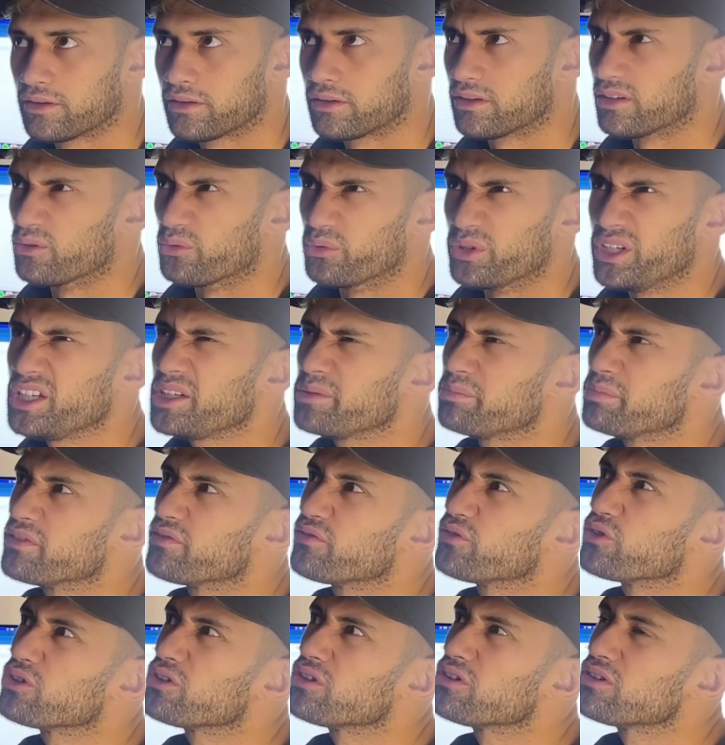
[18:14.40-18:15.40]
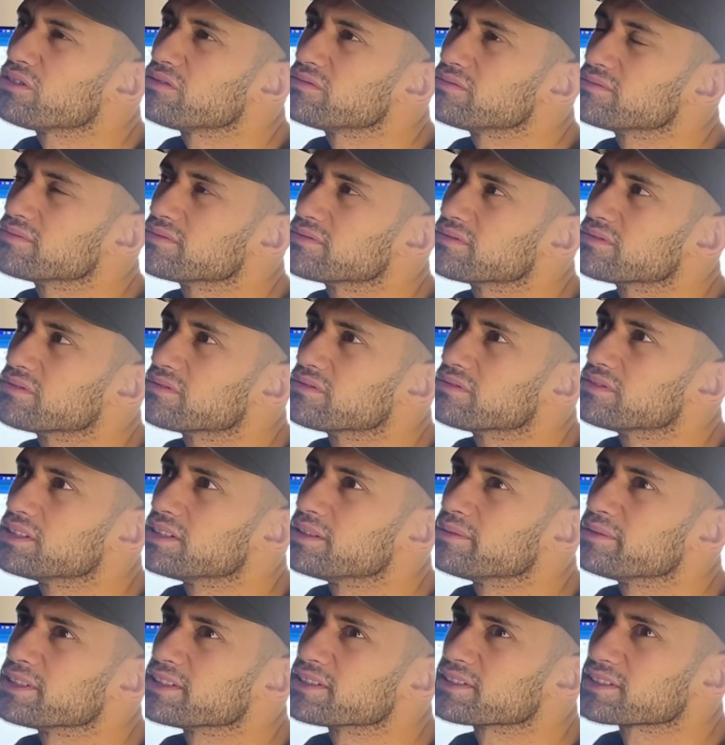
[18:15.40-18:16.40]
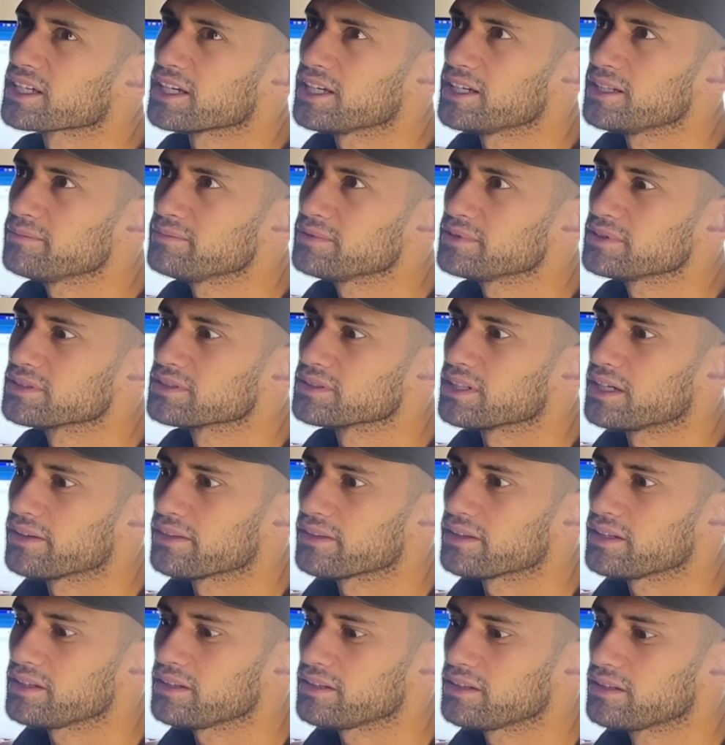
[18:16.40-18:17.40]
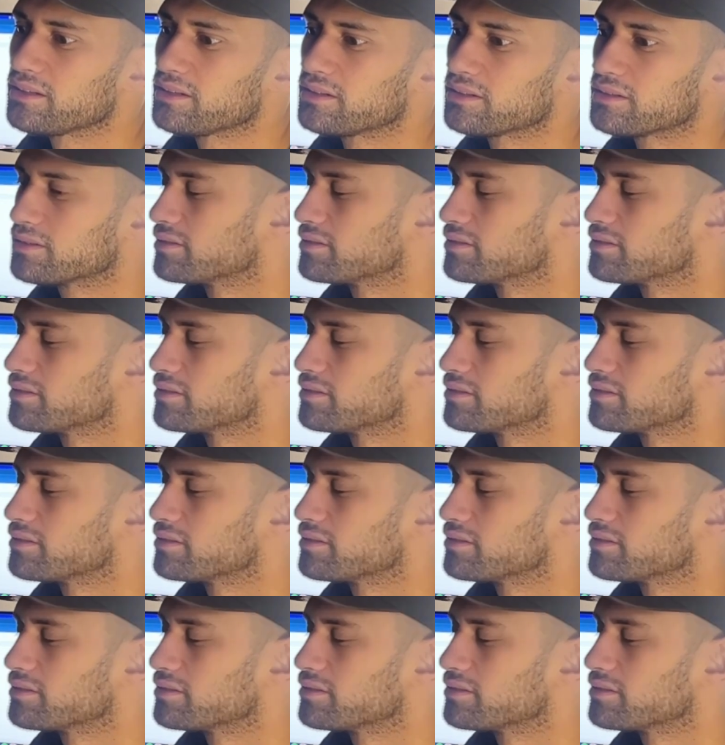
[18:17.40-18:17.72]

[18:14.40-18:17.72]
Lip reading: the week before Limitless Games, I think.